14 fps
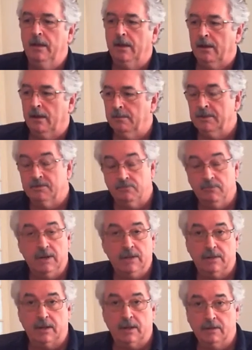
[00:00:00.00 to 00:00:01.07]
It's
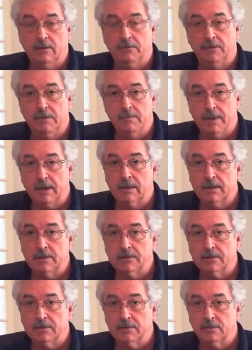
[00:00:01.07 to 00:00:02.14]
really taking off in the Middle
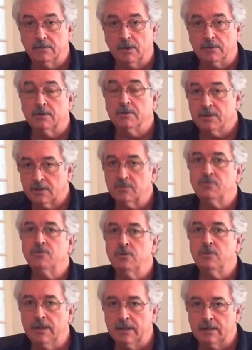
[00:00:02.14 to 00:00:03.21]
East as well. So it's just
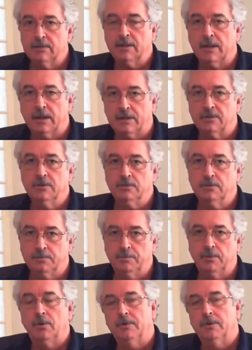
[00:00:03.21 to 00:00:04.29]
truly international
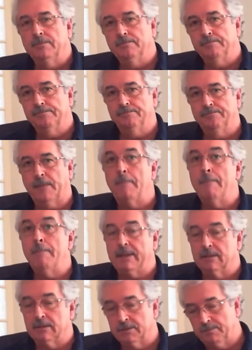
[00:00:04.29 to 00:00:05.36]
sport,
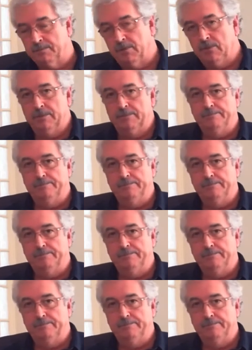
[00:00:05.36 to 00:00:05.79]
mental sport.